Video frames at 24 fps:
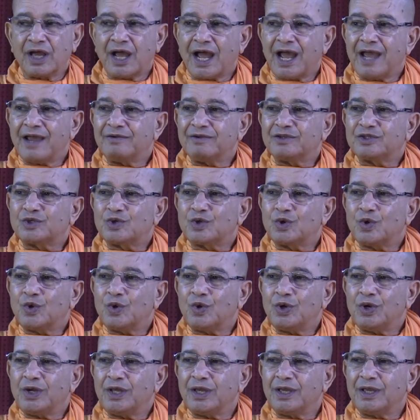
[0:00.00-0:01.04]
I am
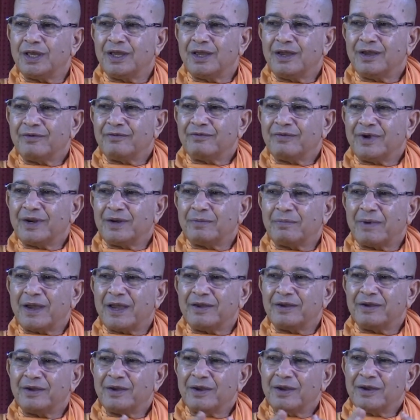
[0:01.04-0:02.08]
slowly, when
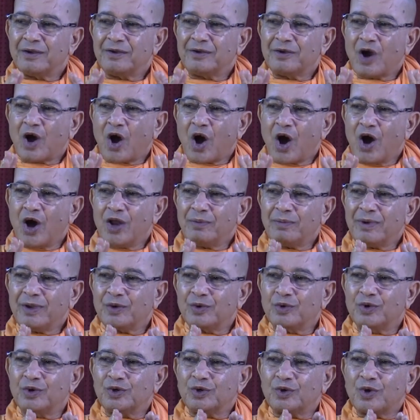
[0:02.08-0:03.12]
all my
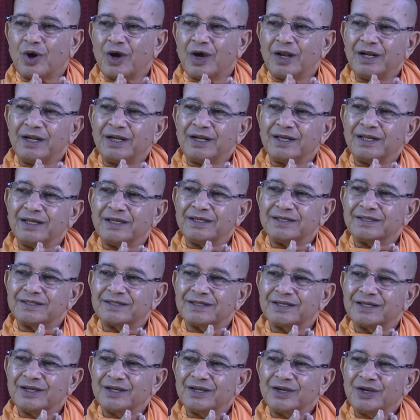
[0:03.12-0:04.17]
good qualities,
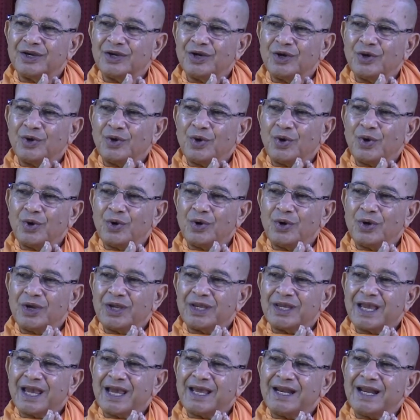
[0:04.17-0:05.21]

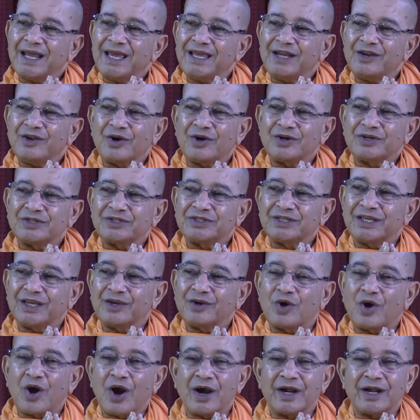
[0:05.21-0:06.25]
can I not see
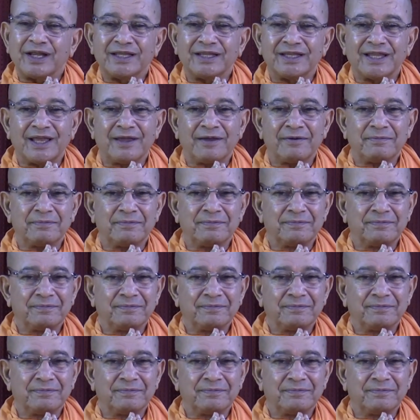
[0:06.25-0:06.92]
God in them?